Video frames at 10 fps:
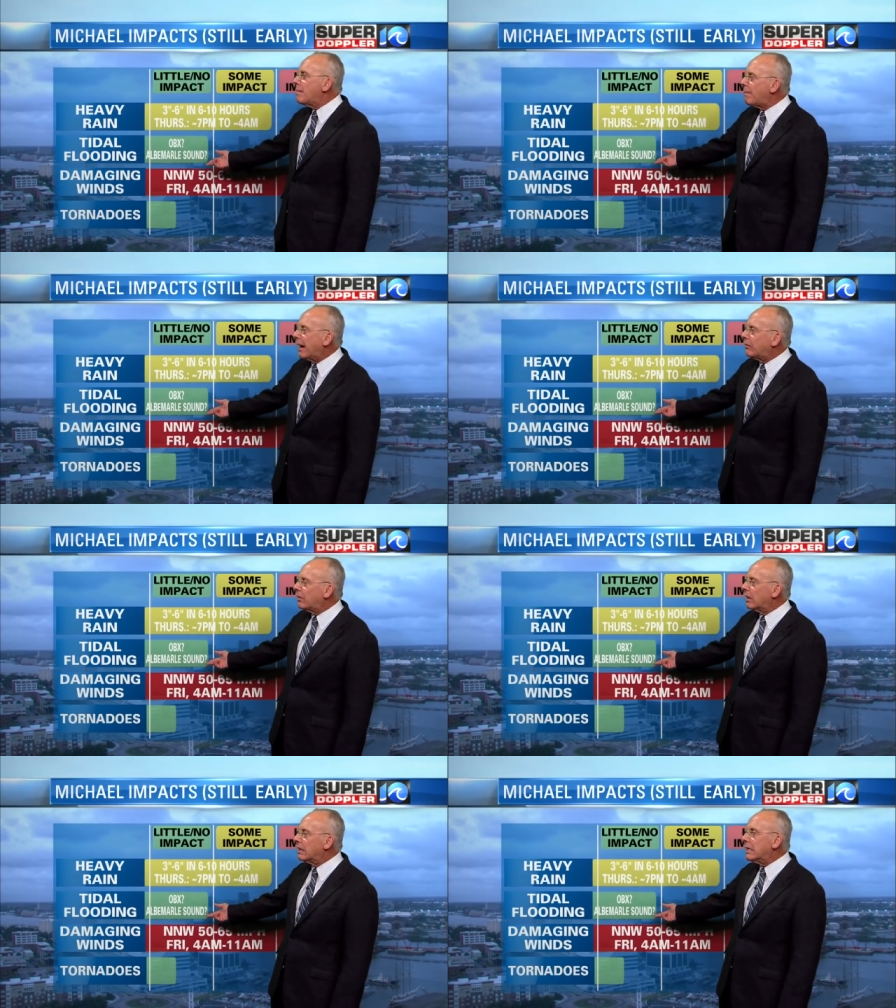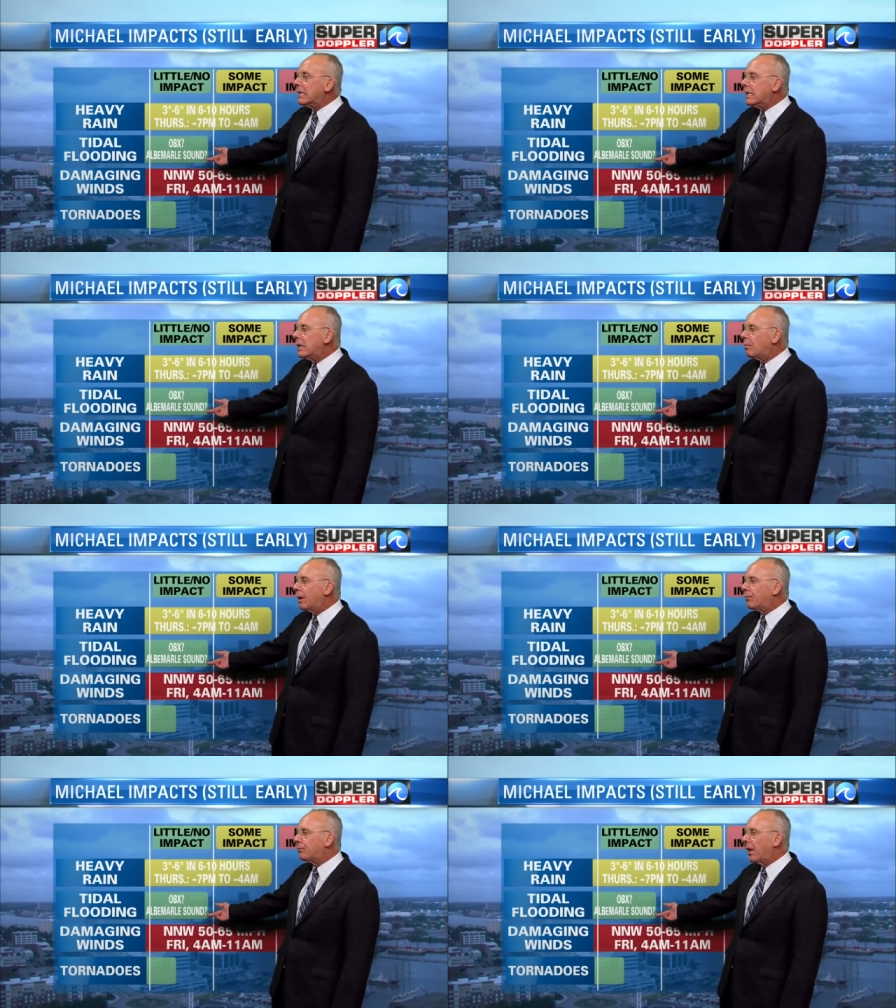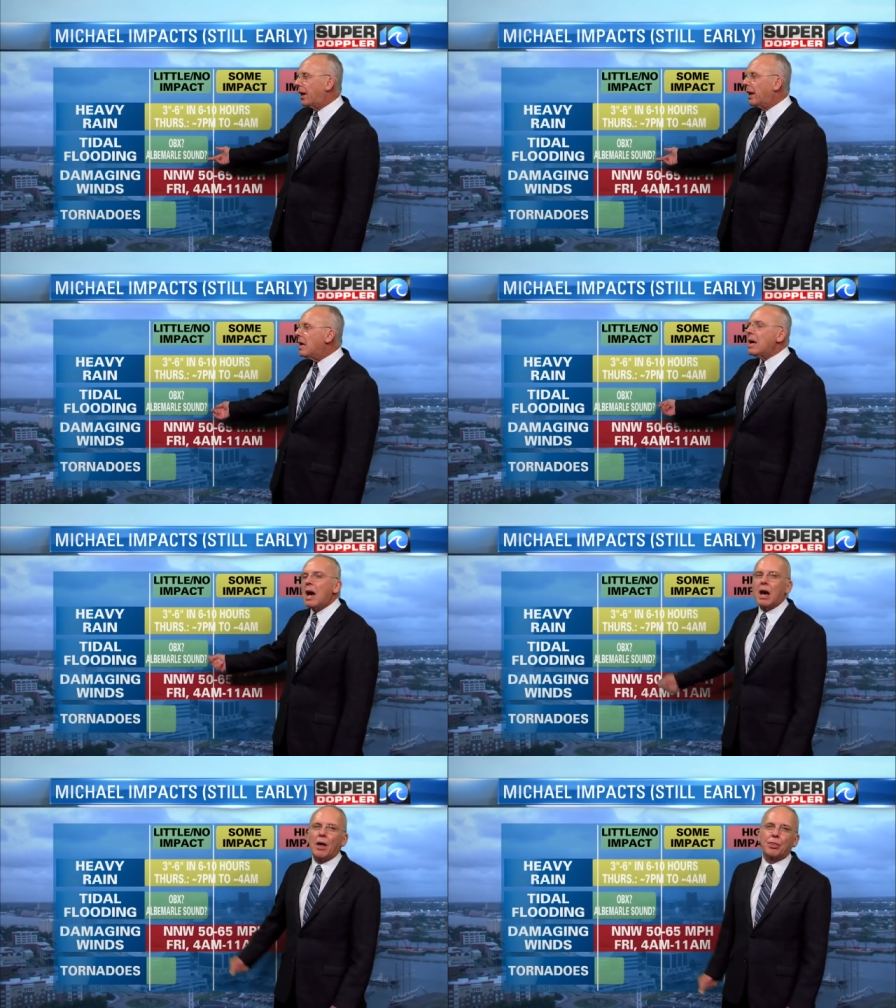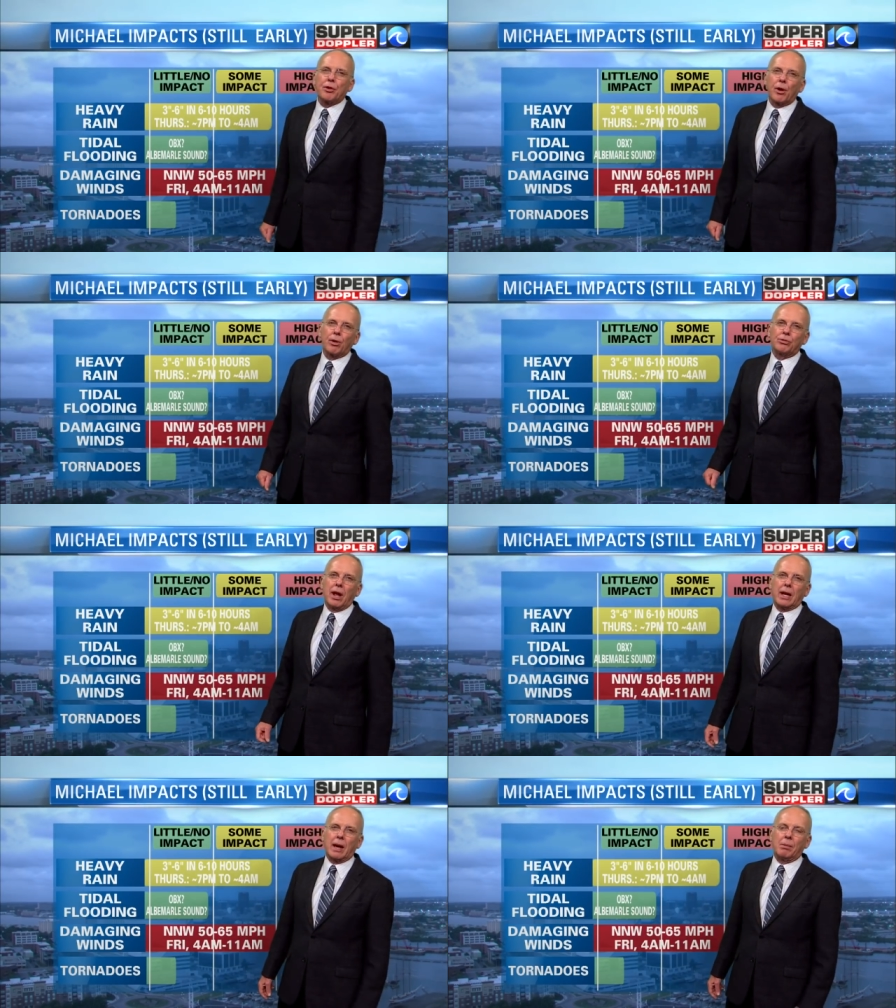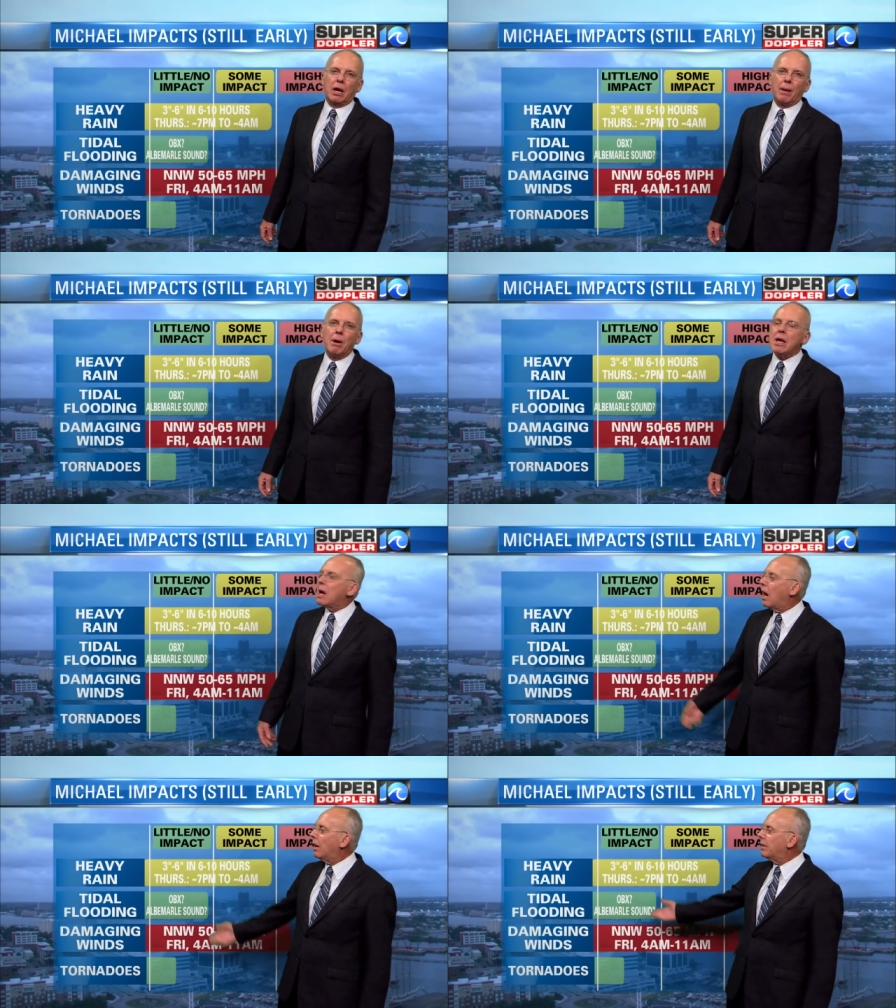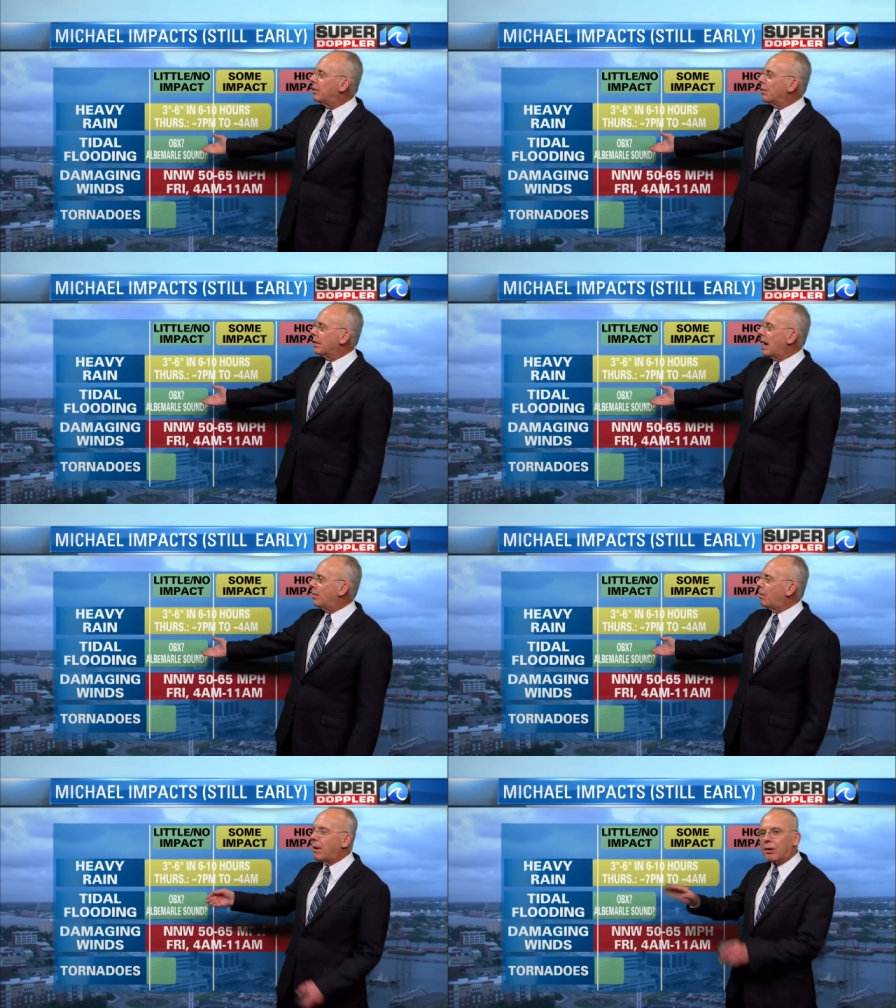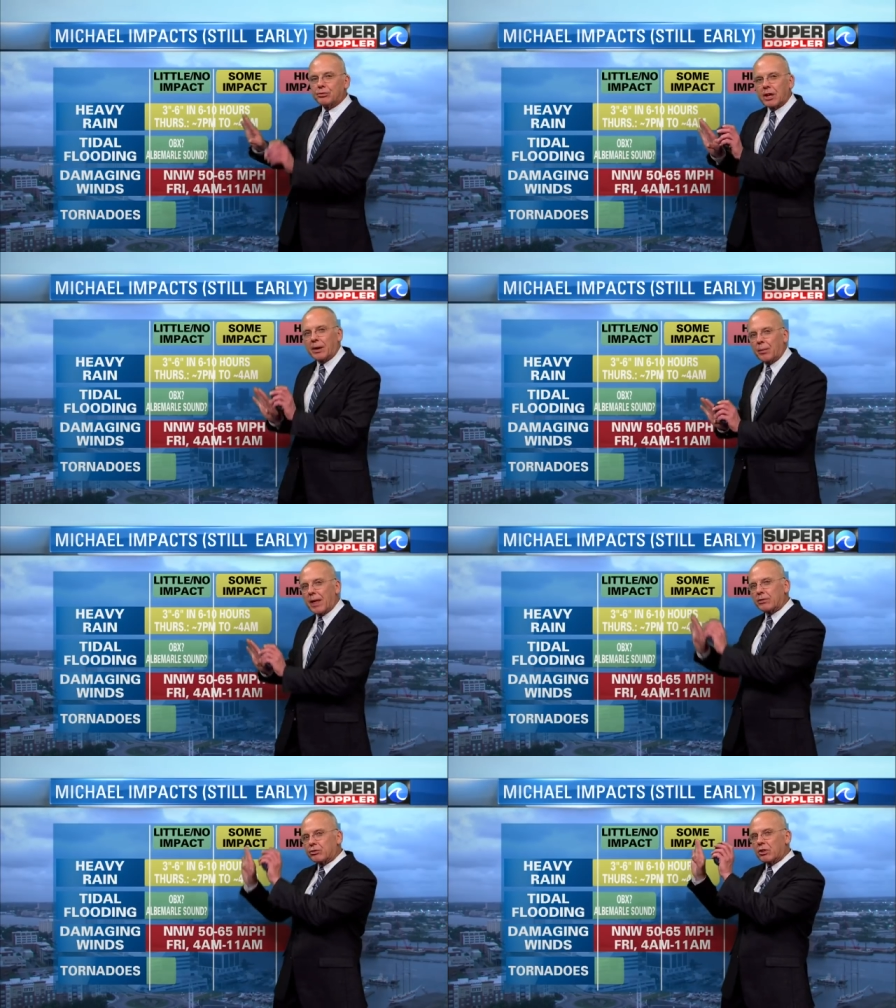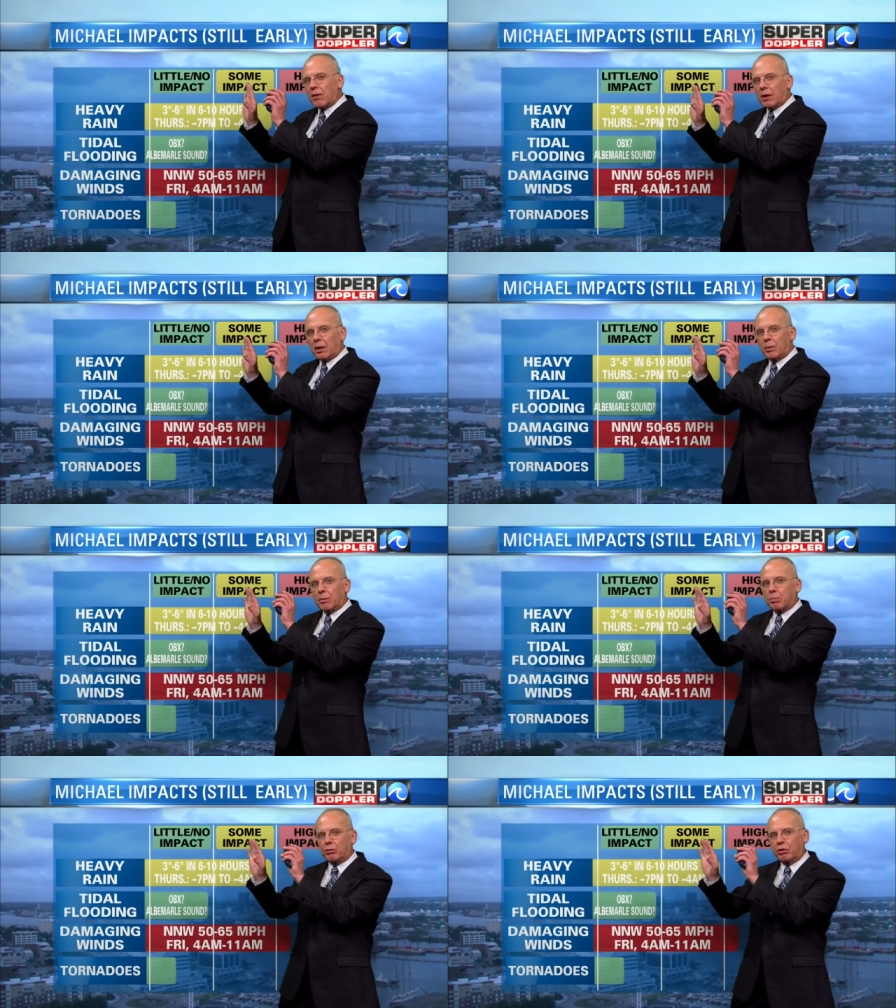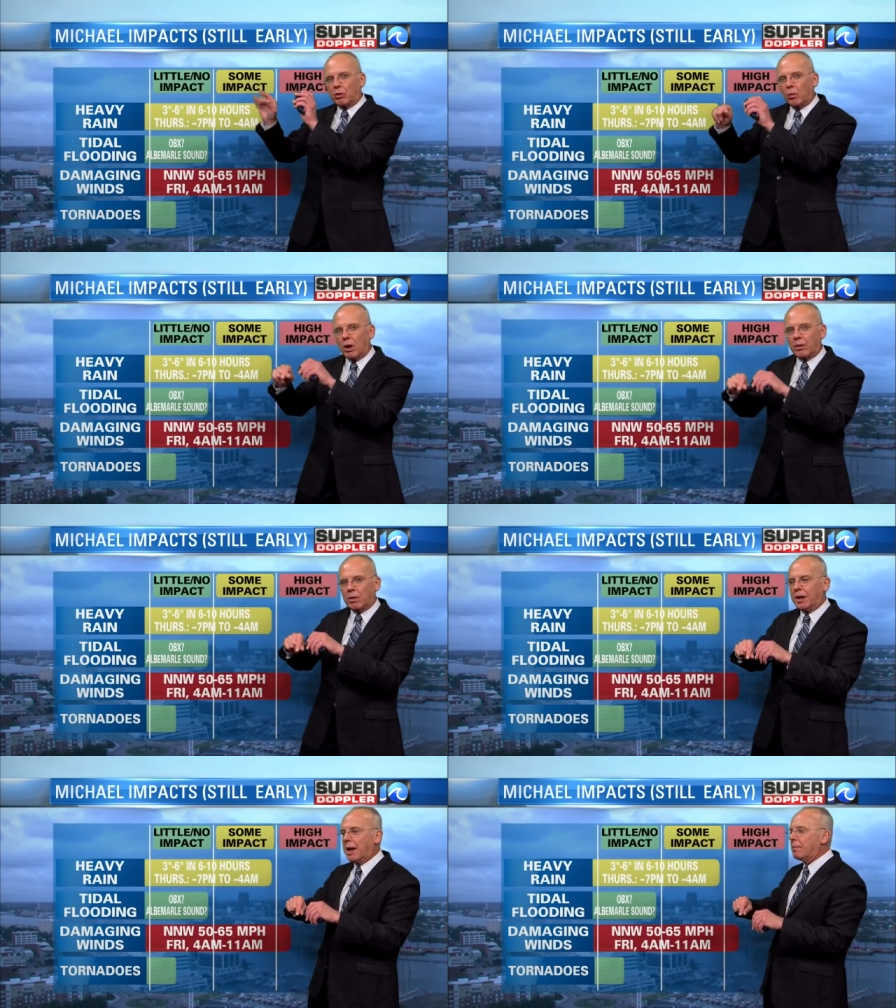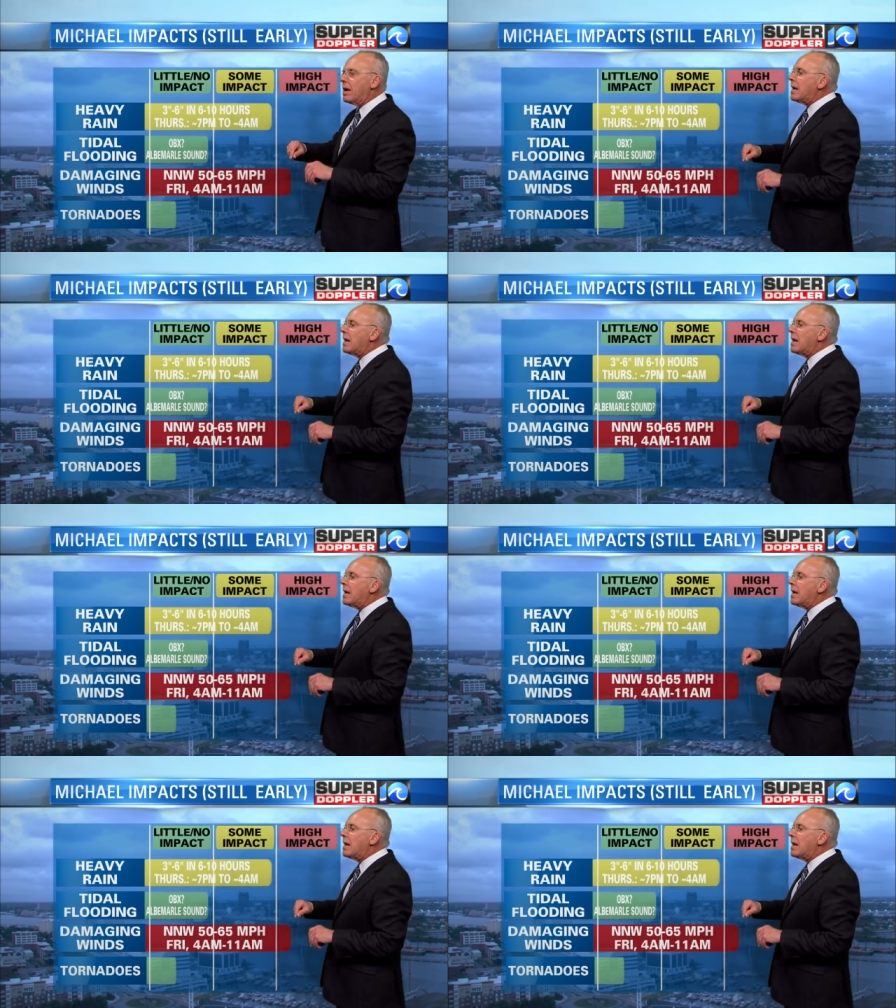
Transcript: Might see a little bit of flooding uh, Thursday coming up uh, near the Albemarle Sound with that southerly wind pushing the water on up